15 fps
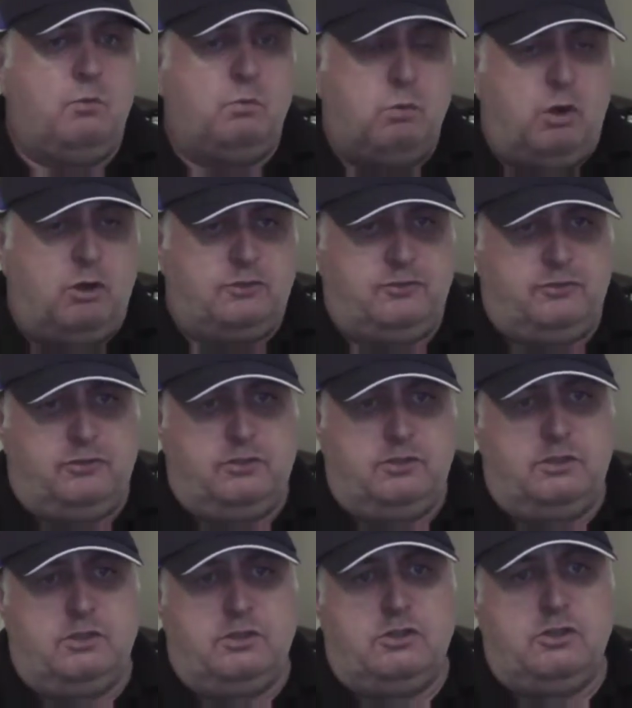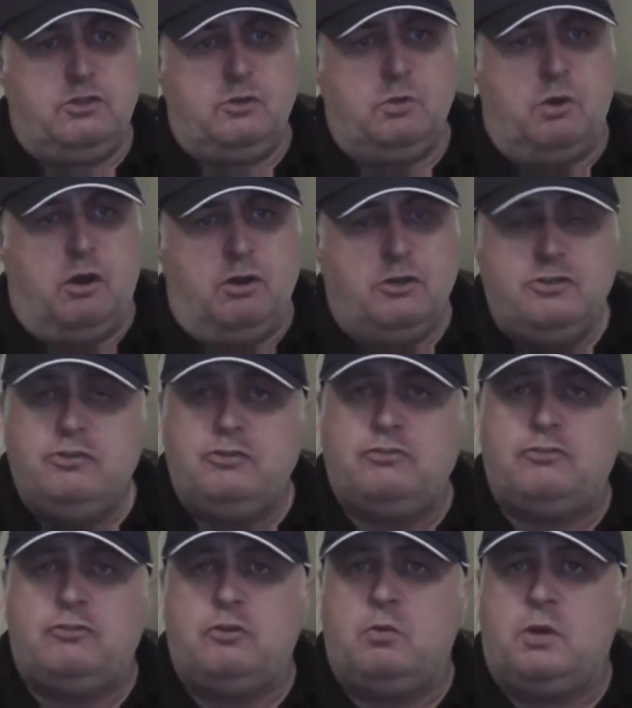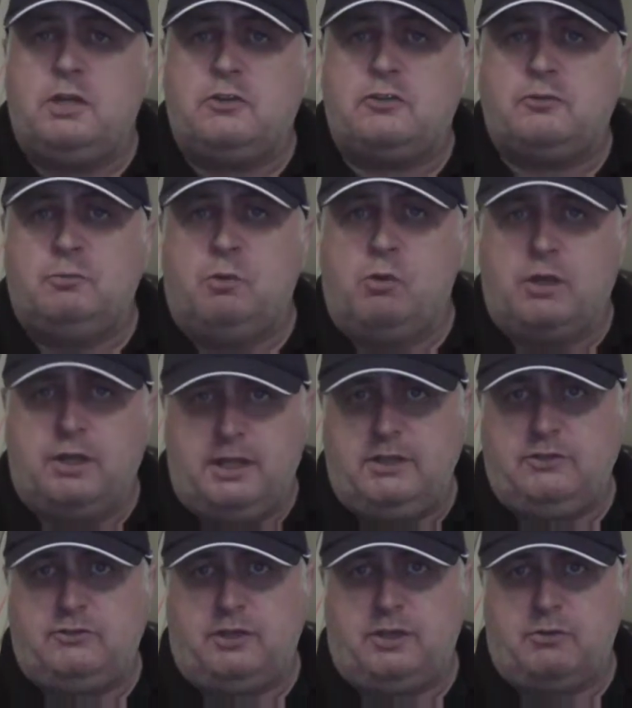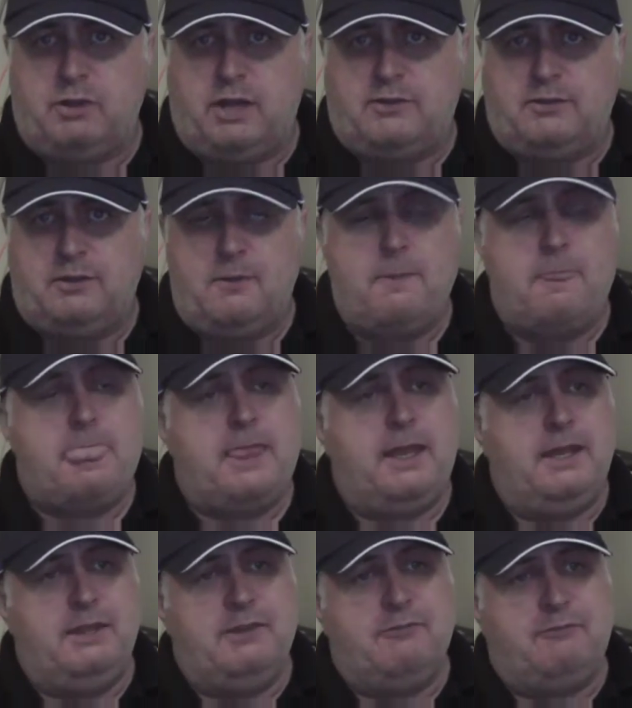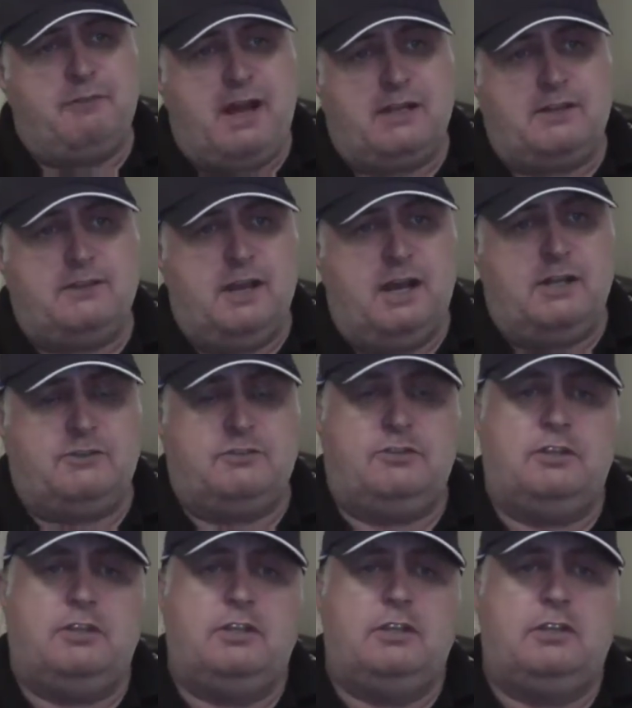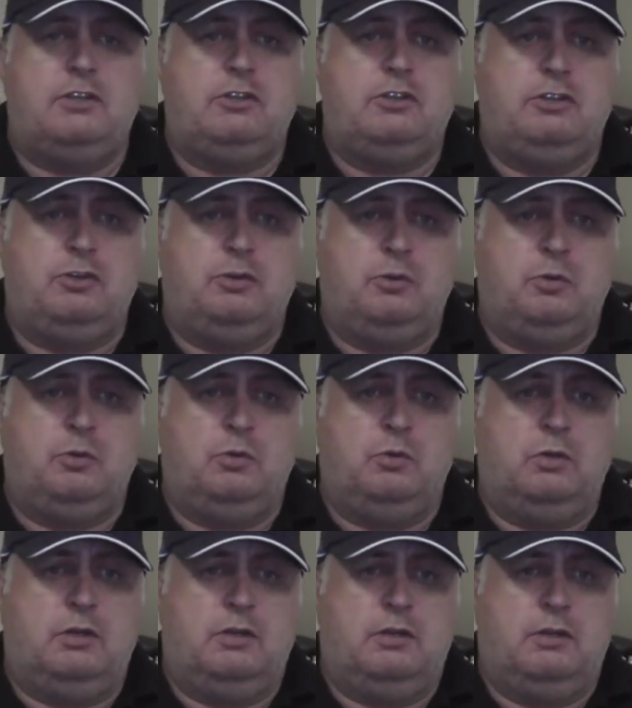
what you are used to when you smoke an e-cigarette, in the fact that you